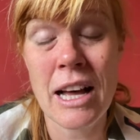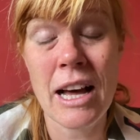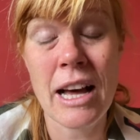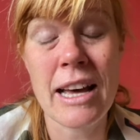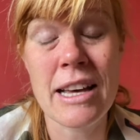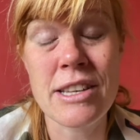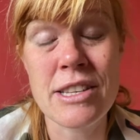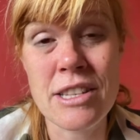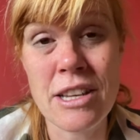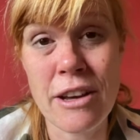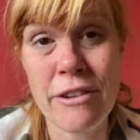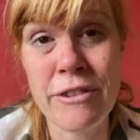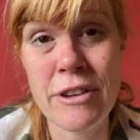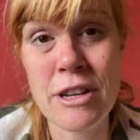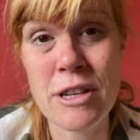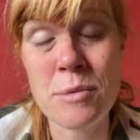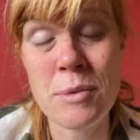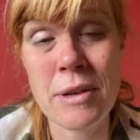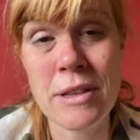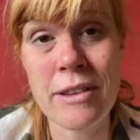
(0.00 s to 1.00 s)

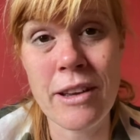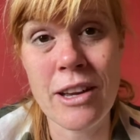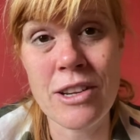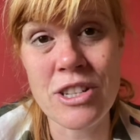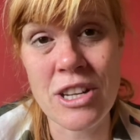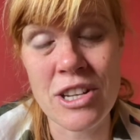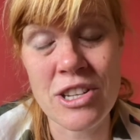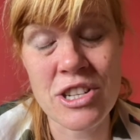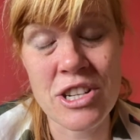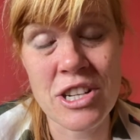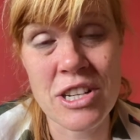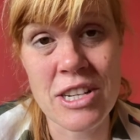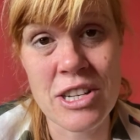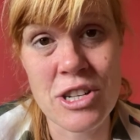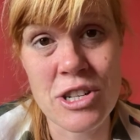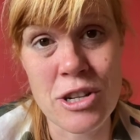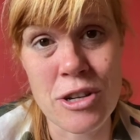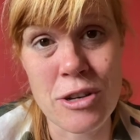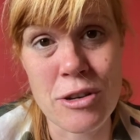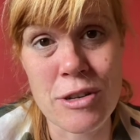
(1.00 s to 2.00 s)
suffers with digestion
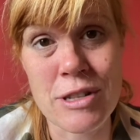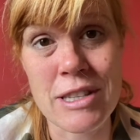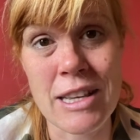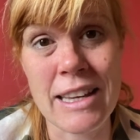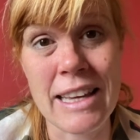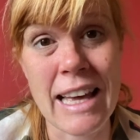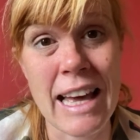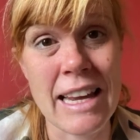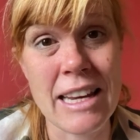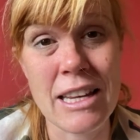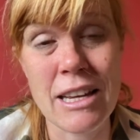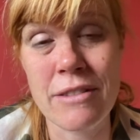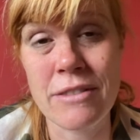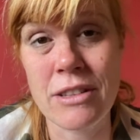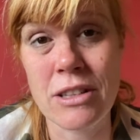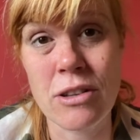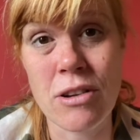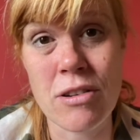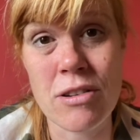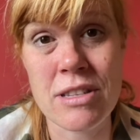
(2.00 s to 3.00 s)
issues, like any of the
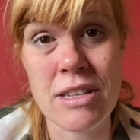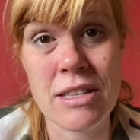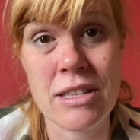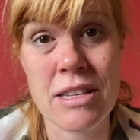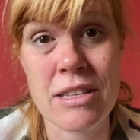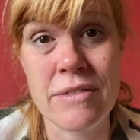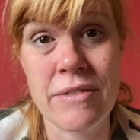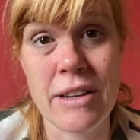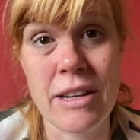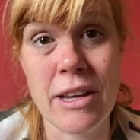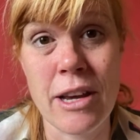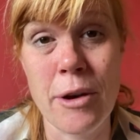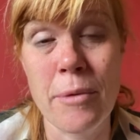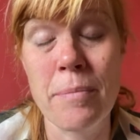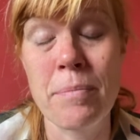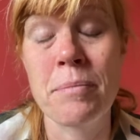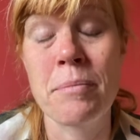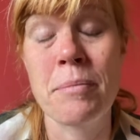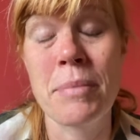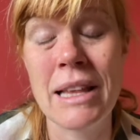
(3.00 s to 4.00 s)
dogs in this video,
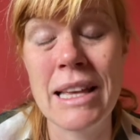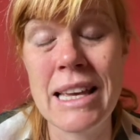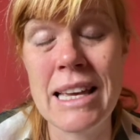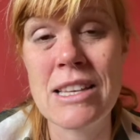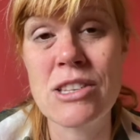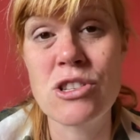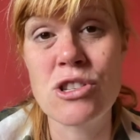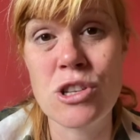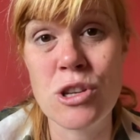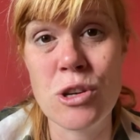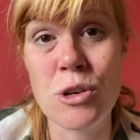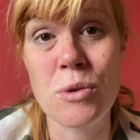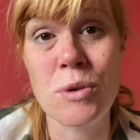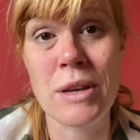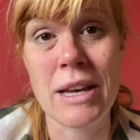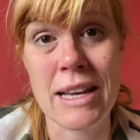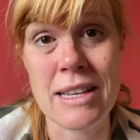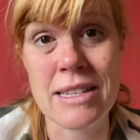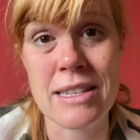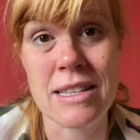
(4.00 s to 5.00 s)
please do
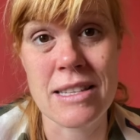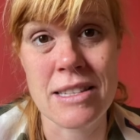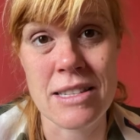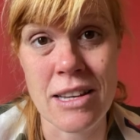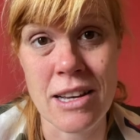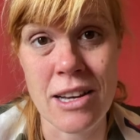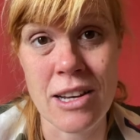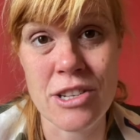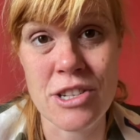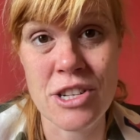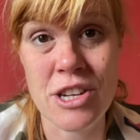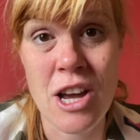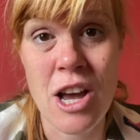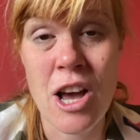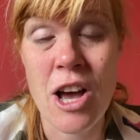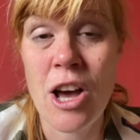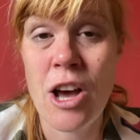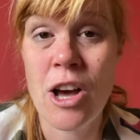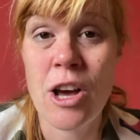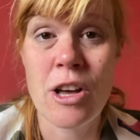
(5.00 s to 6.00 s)
get in touch.
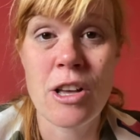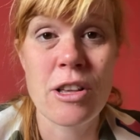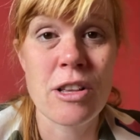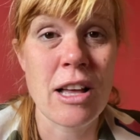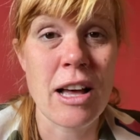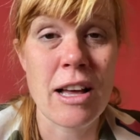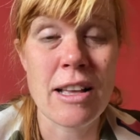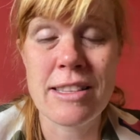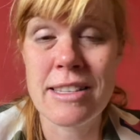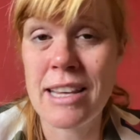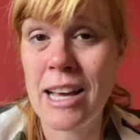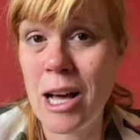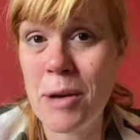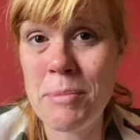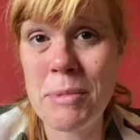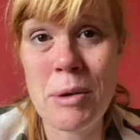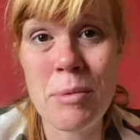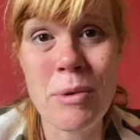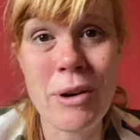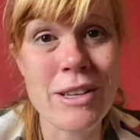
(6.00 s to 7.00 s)
Tell
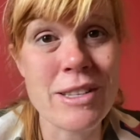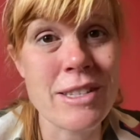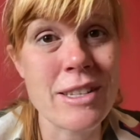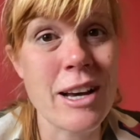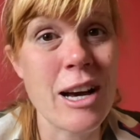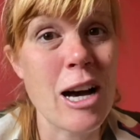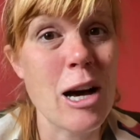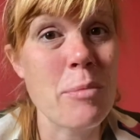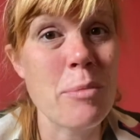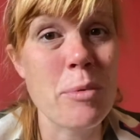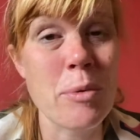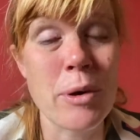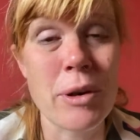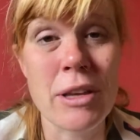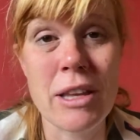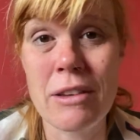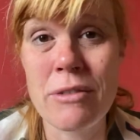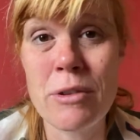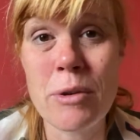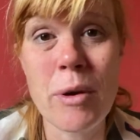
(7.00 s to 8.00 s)
me what's up. We'll
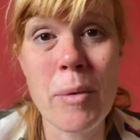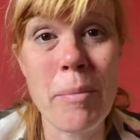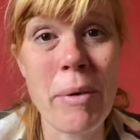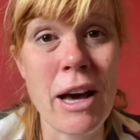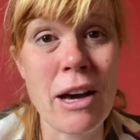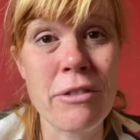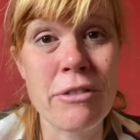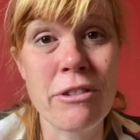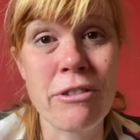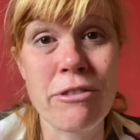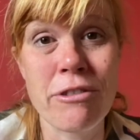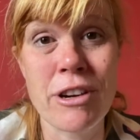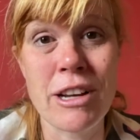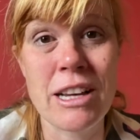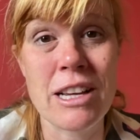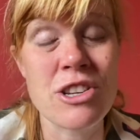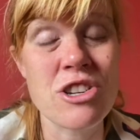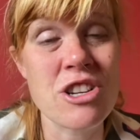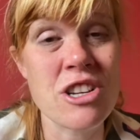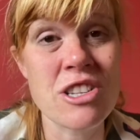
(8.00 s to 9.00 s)
give you a pack for free
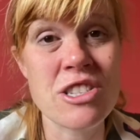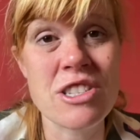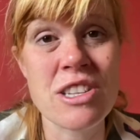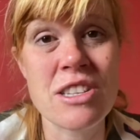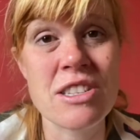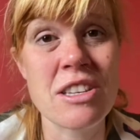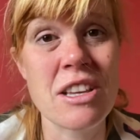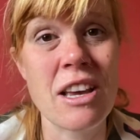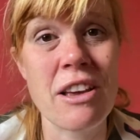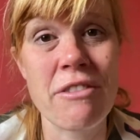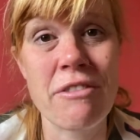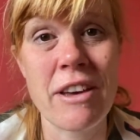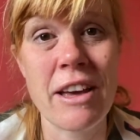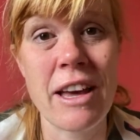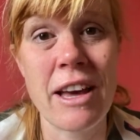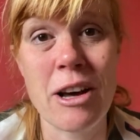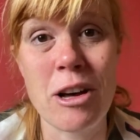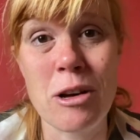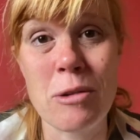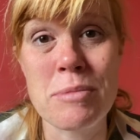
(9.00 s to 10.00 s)
just to see if it
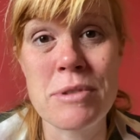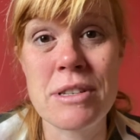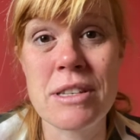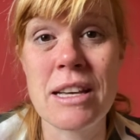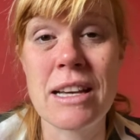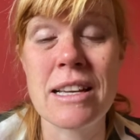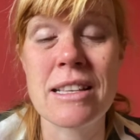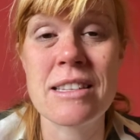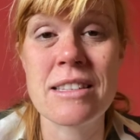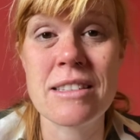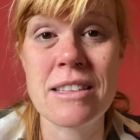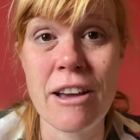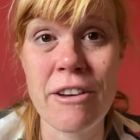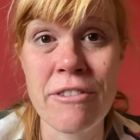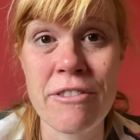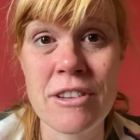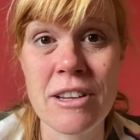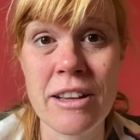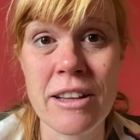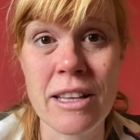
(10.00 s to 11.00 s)
helps. It's
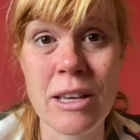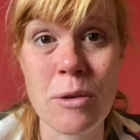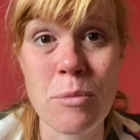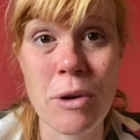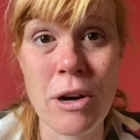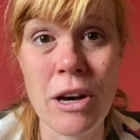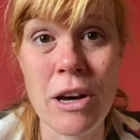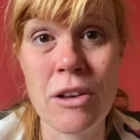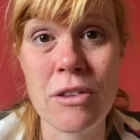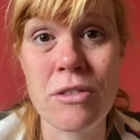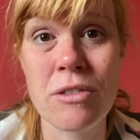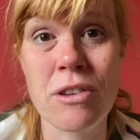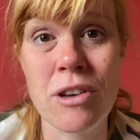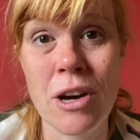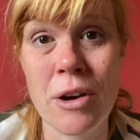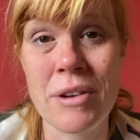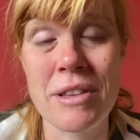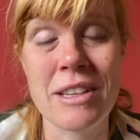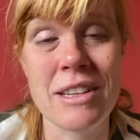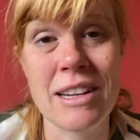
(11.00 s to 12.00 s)
definitely worth
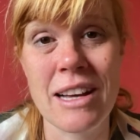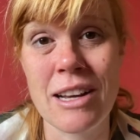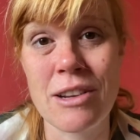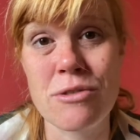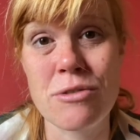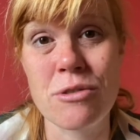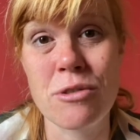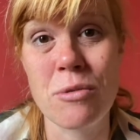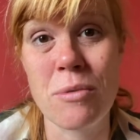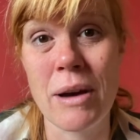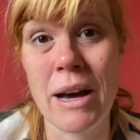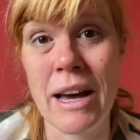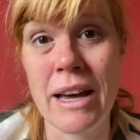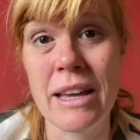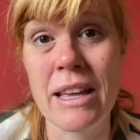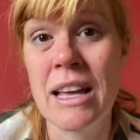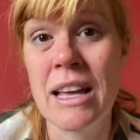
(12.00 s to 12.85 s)
going the natural way,